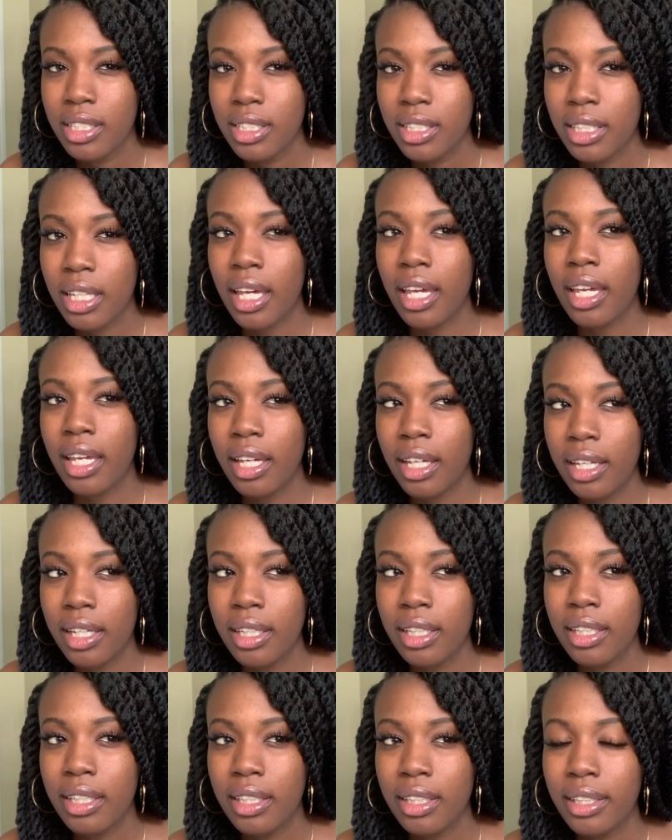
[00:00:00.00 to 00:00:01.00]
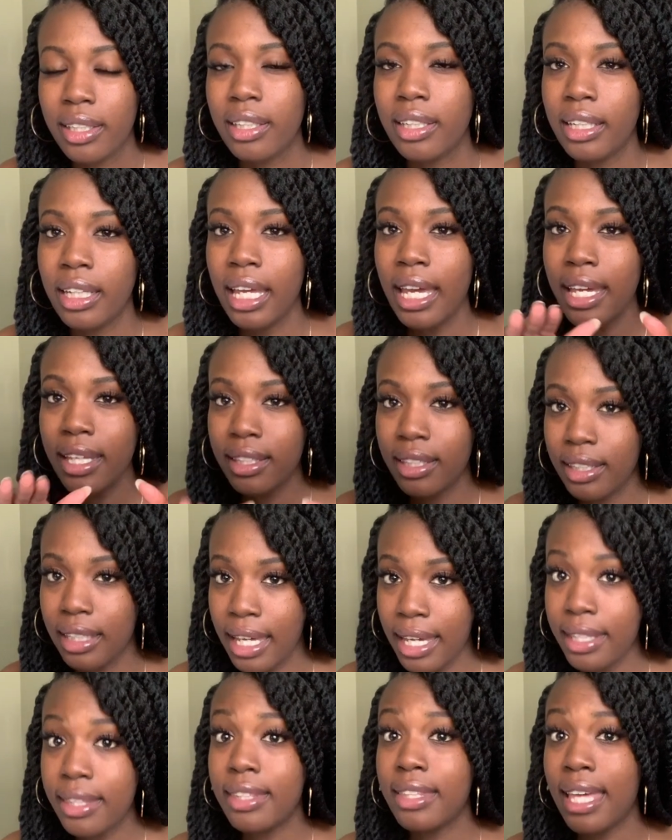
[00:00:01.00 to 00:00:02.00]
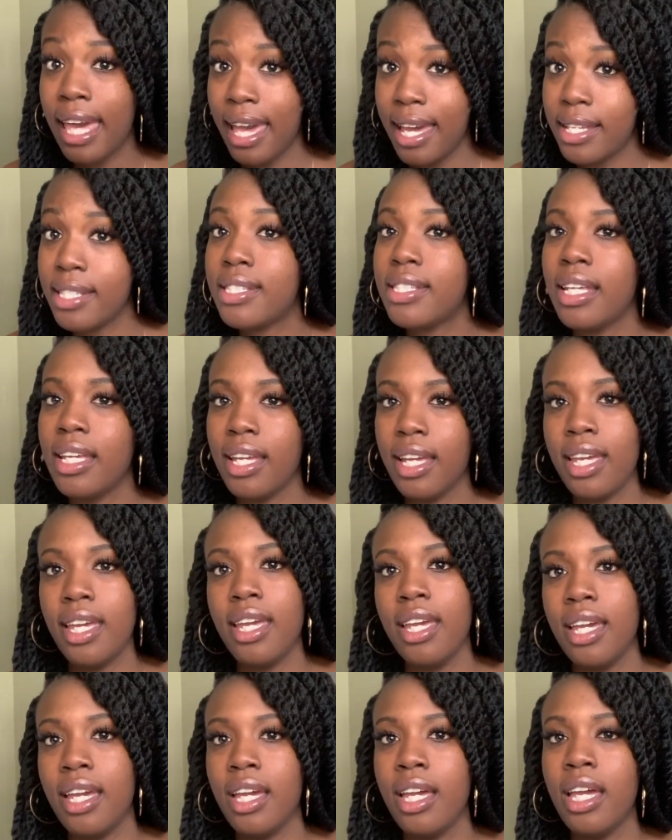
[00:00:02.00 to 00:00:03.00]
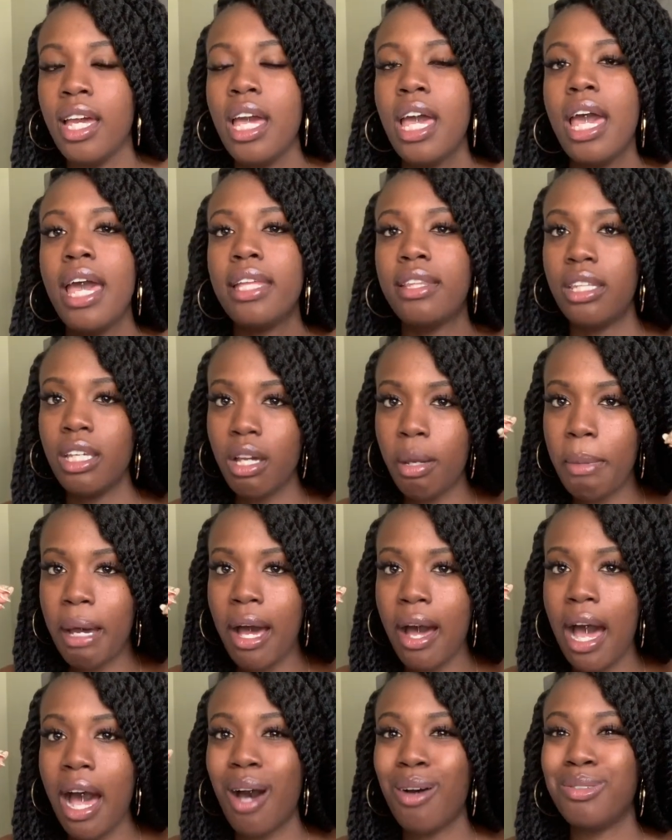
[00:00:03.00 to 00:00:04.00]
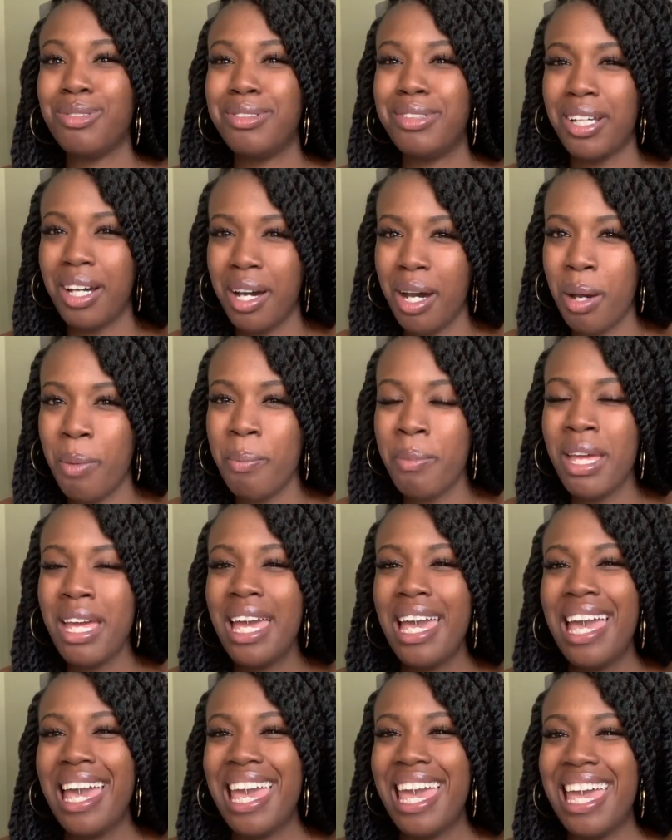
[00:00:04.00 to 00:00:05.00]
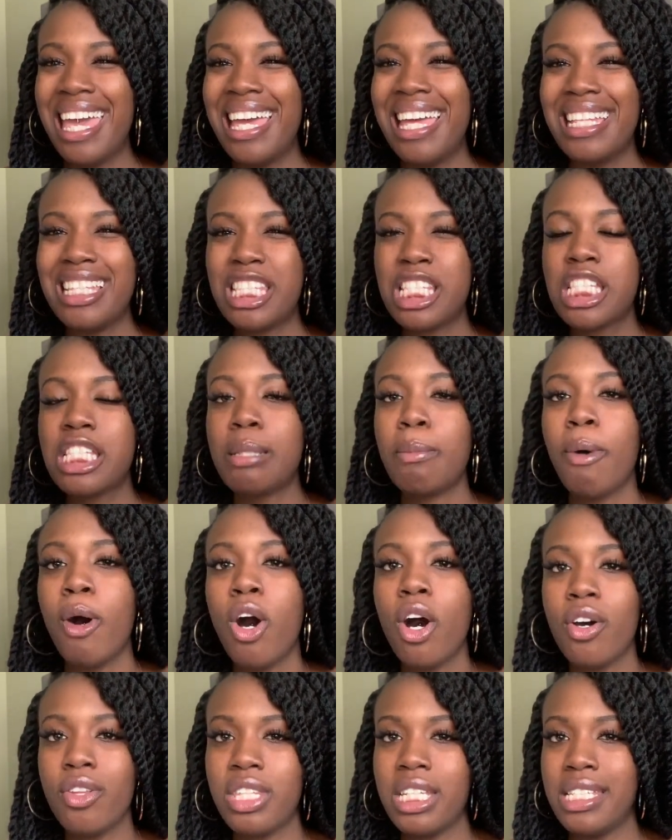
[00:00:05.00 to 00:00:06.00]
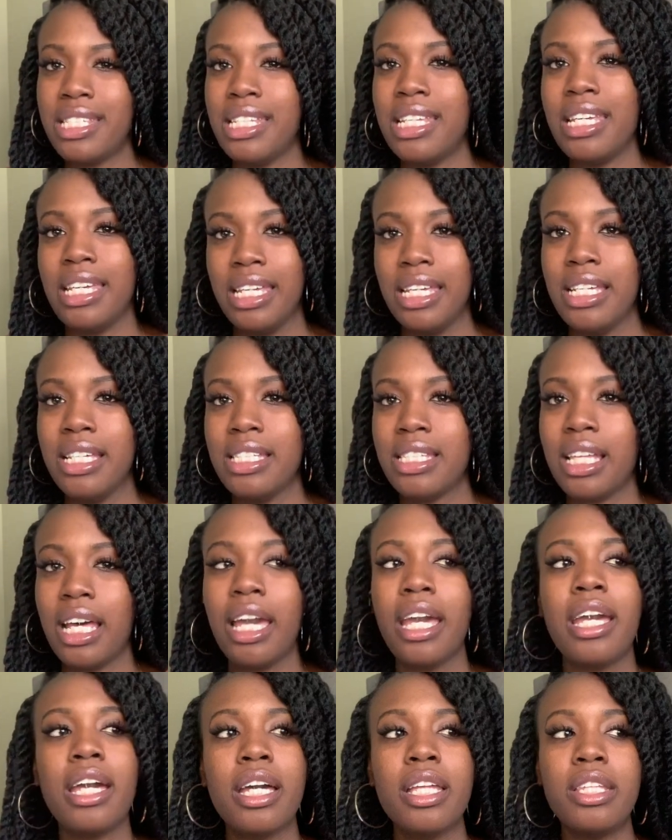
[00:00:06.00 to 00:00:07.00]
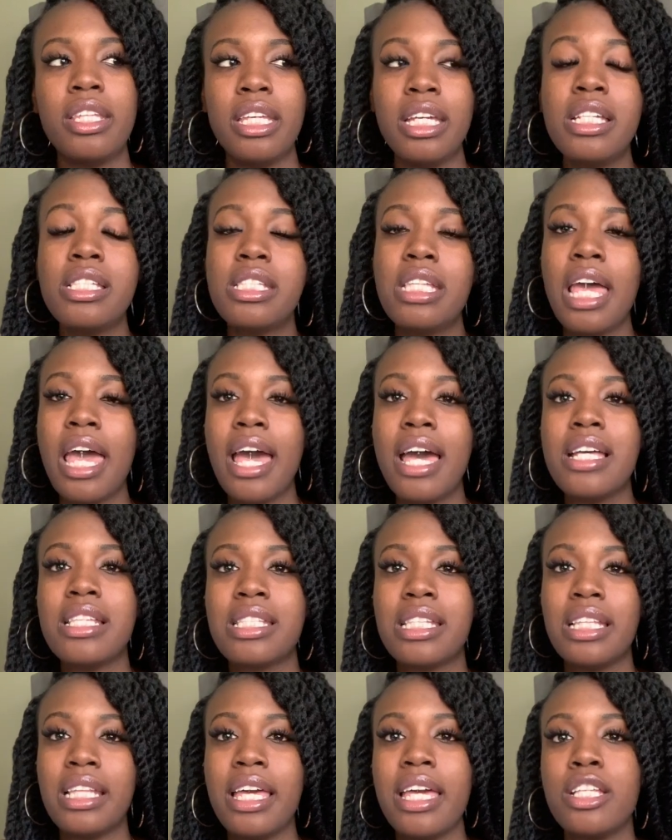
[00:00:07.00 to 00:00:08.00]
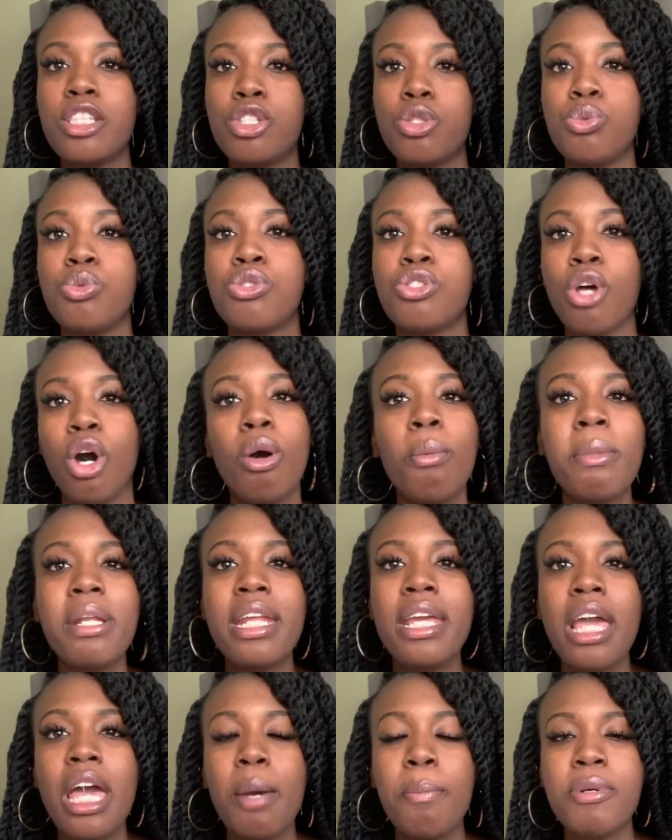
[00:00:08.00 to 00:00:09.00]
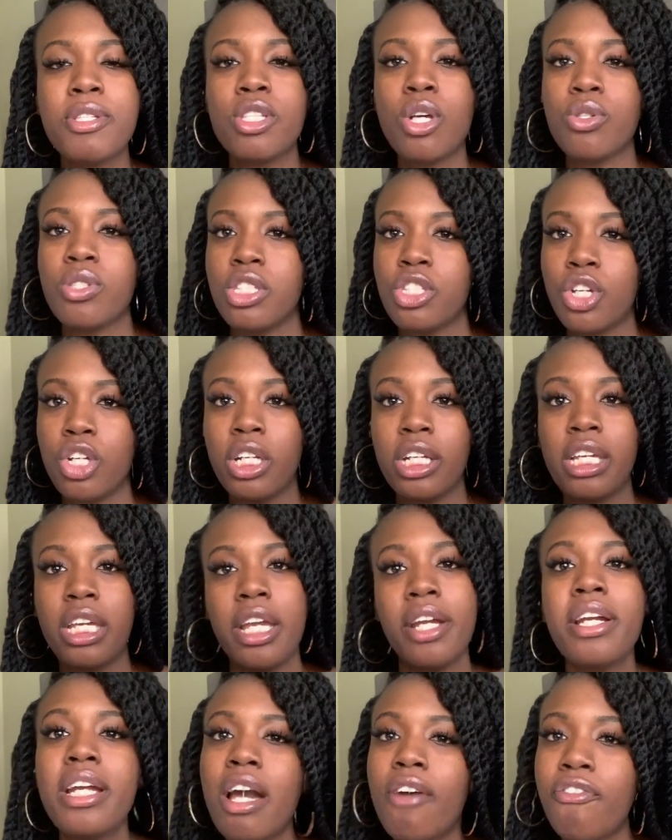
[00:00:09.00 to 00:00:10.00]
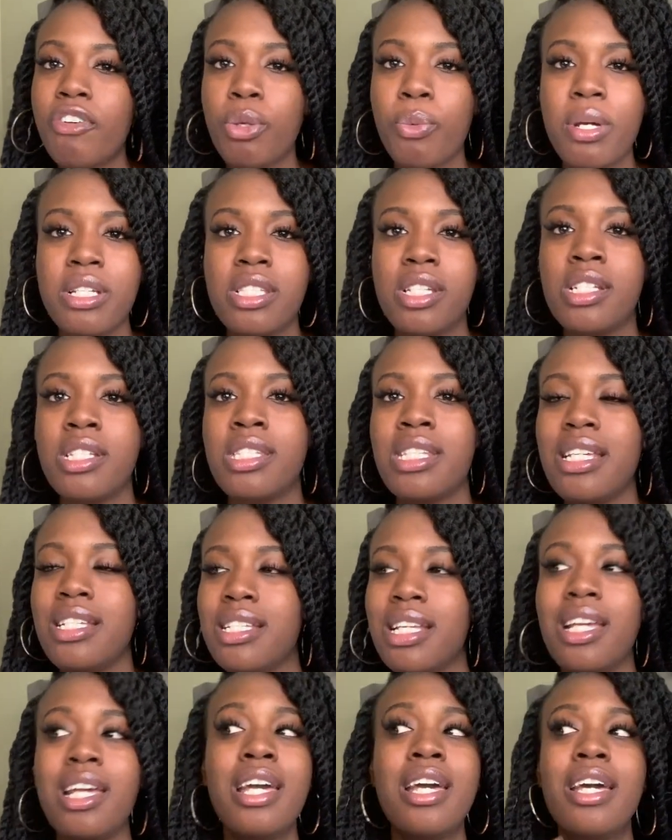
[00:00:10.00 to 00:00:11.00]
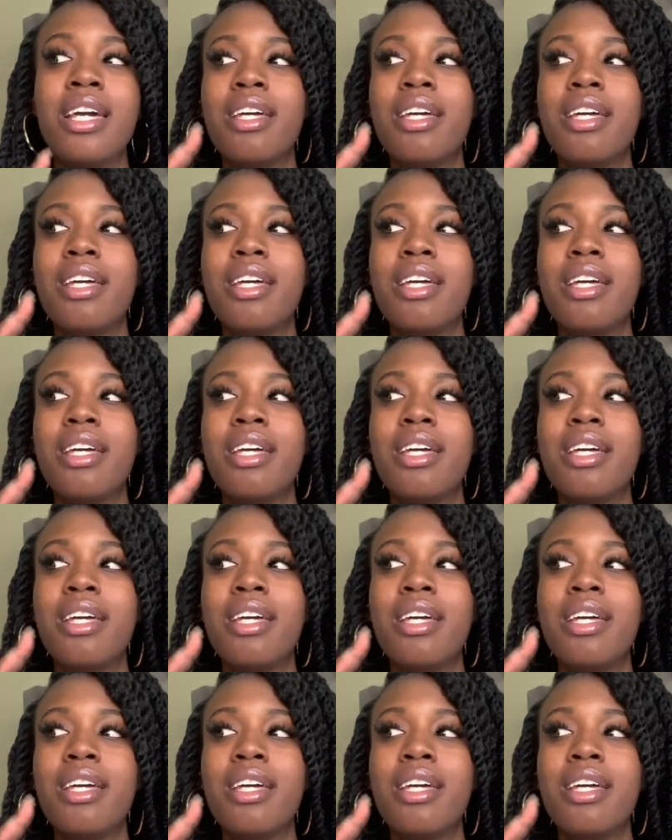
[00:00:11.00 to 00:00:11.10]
Like, let let that sink in and think about how dumb and small this is. Like, this has led to so many episodes. It's going to carry out for the rest of the season.